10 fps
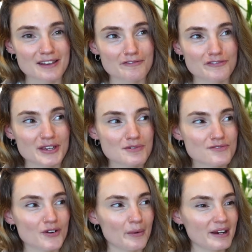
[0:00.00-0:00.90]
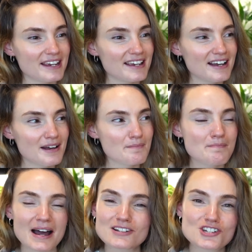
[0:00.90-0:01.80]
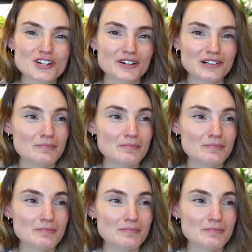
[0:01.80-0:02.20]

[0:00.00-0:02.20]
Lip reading: It feels very magical.